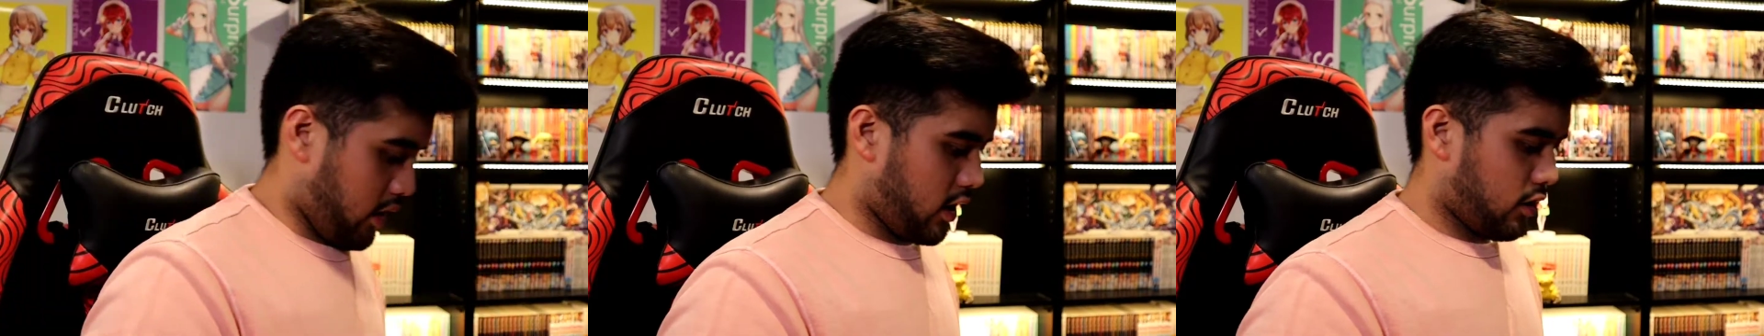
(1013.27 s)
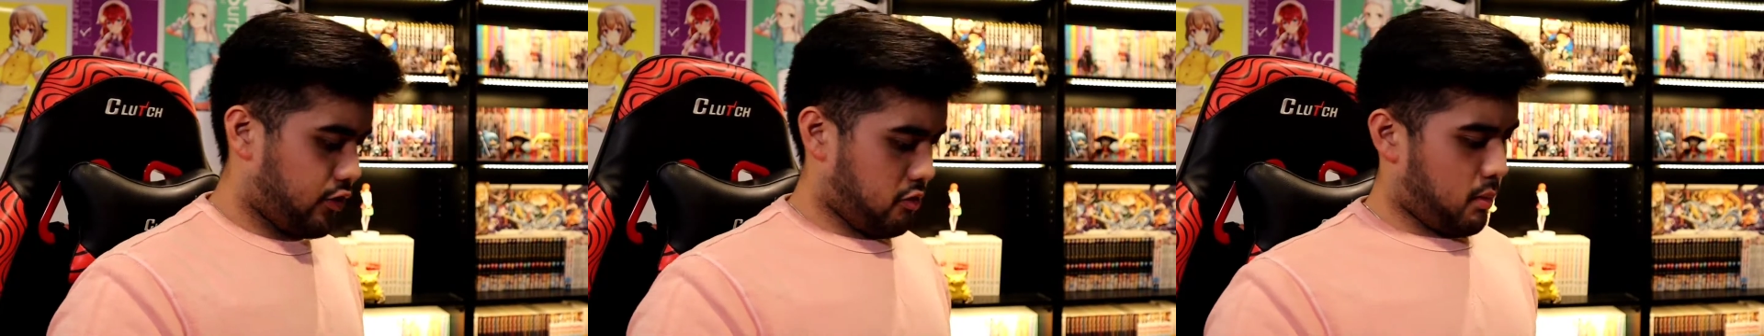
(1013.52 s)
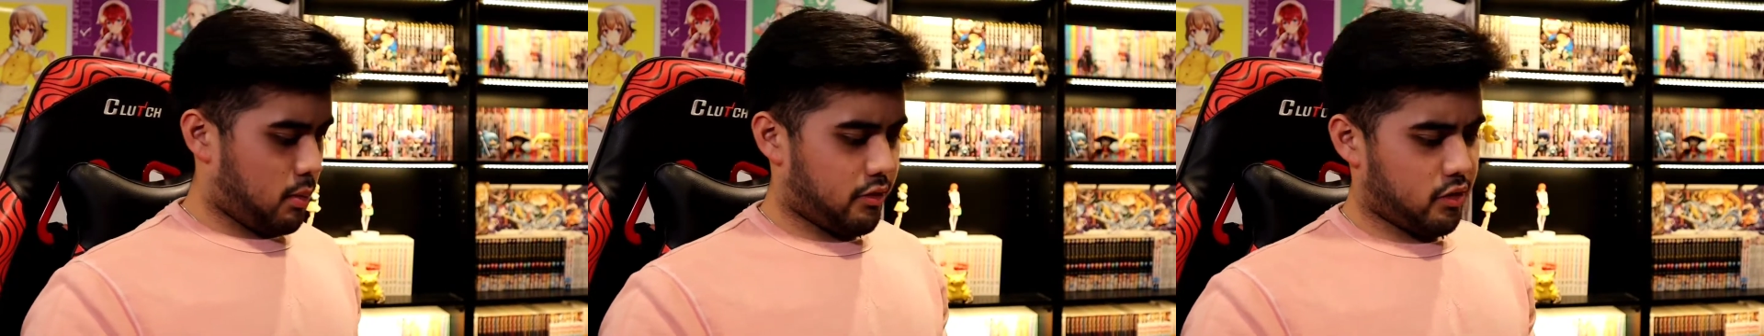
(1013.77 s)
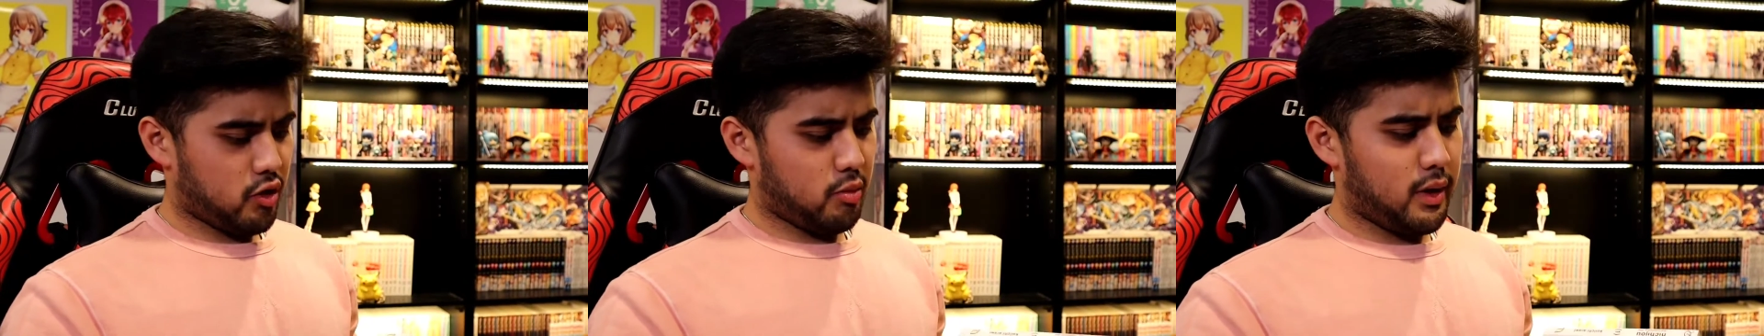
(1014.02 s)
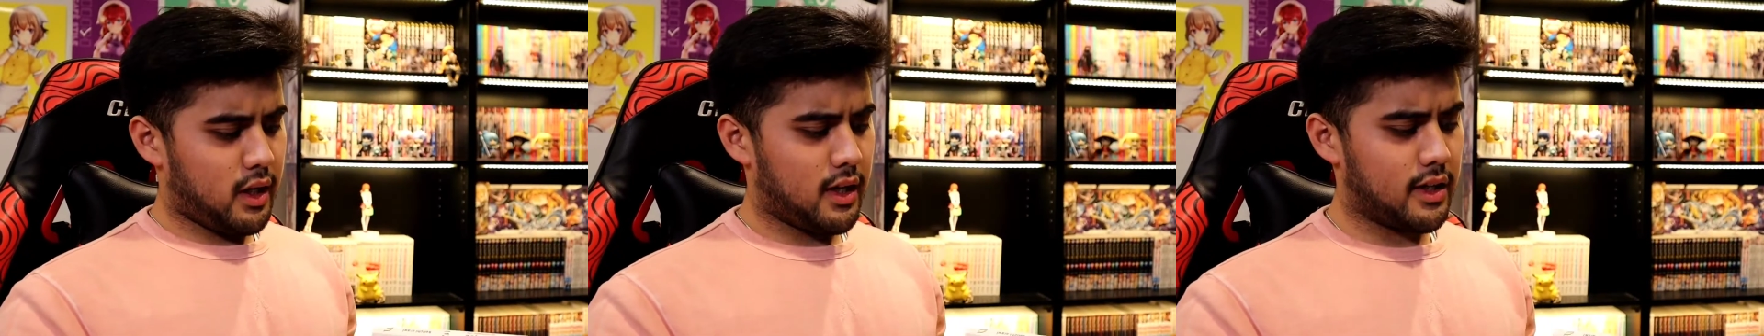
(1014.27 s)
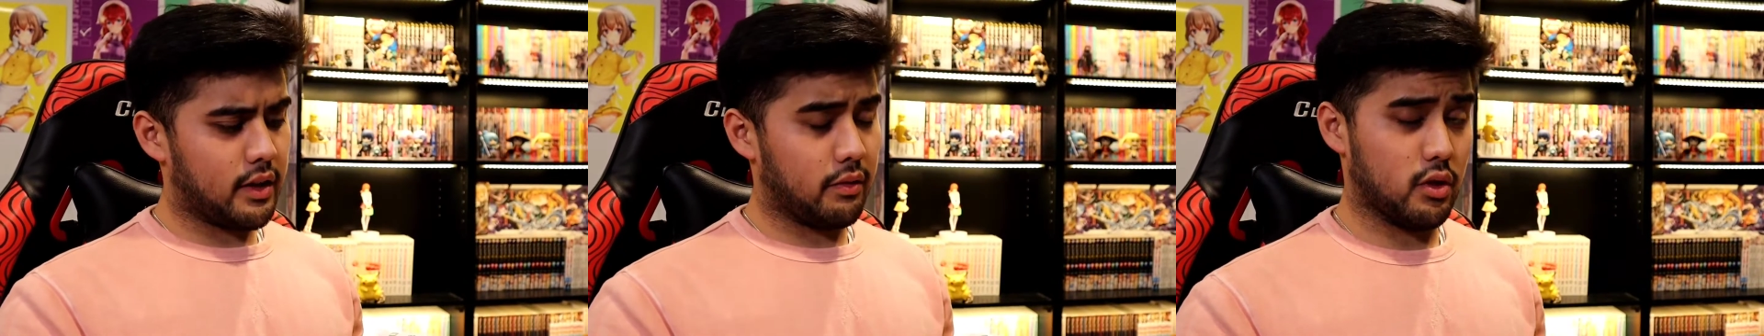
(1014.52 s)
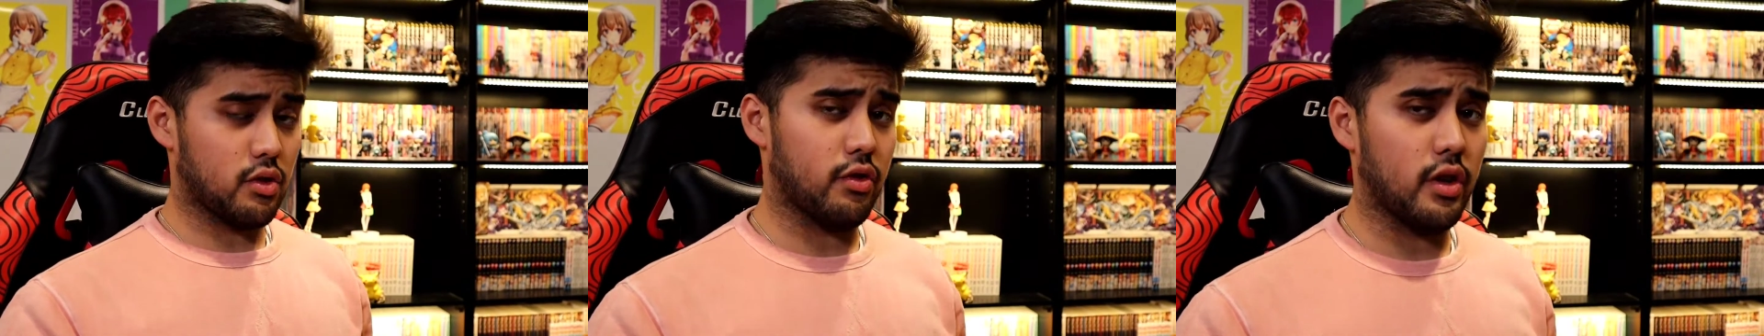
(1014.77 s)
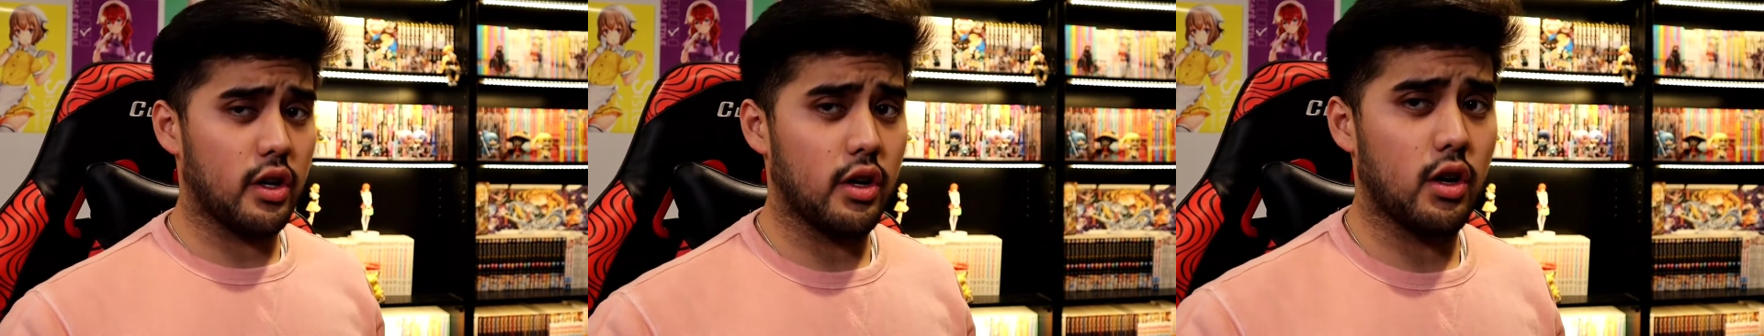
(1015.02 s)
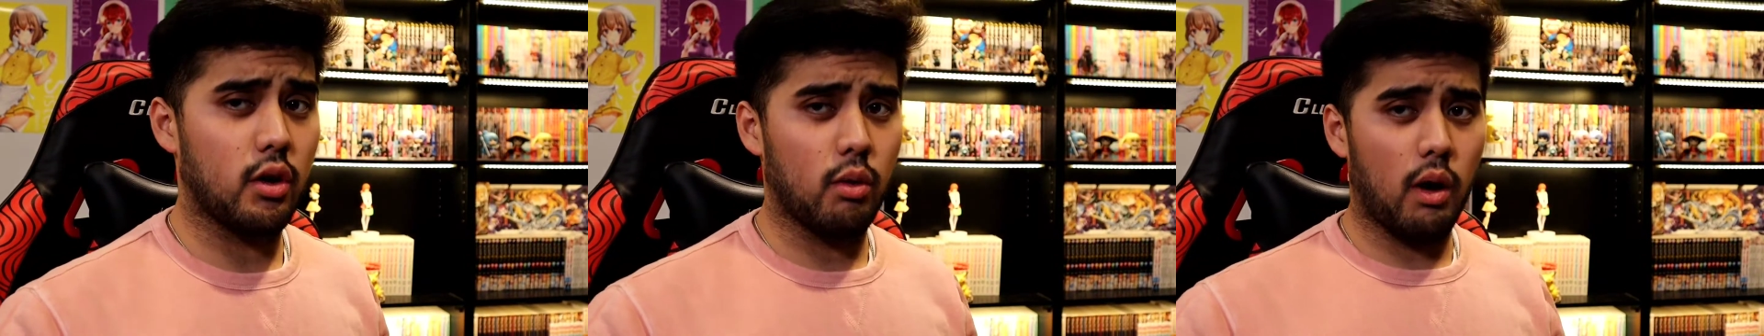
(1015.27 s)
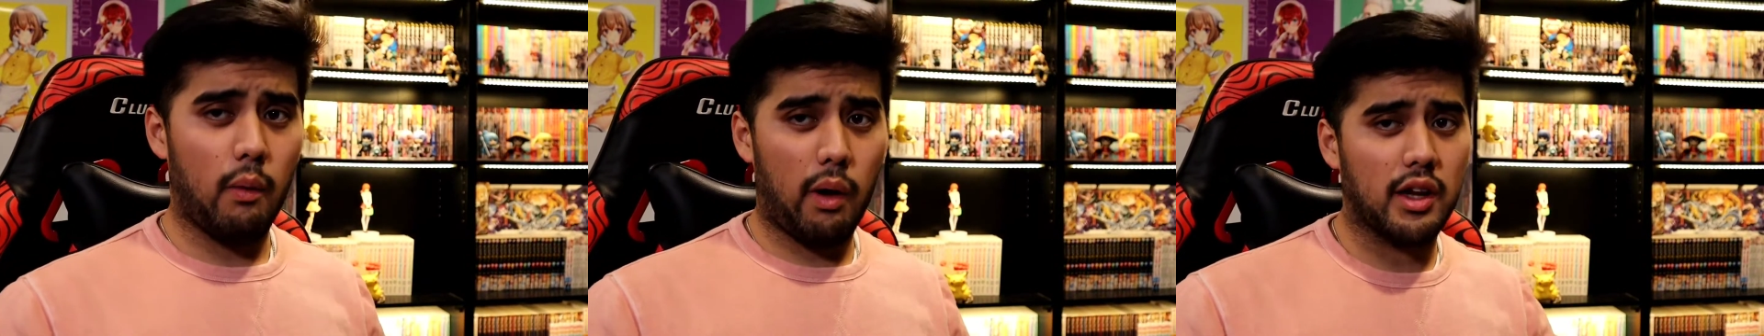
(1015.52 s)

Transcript: And now, if you remember from the beginning of this video,